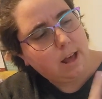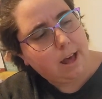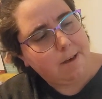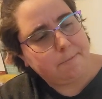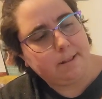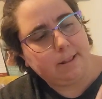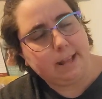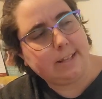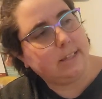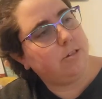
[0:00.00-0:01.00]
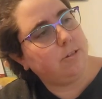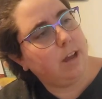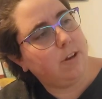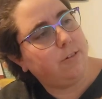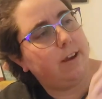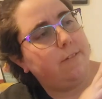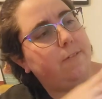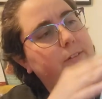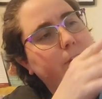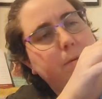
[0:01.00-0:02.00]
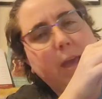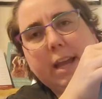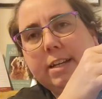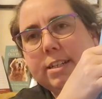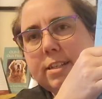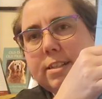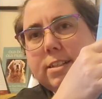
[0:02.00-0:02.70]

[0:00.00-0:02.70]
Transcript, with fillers: um, less than 350 pages,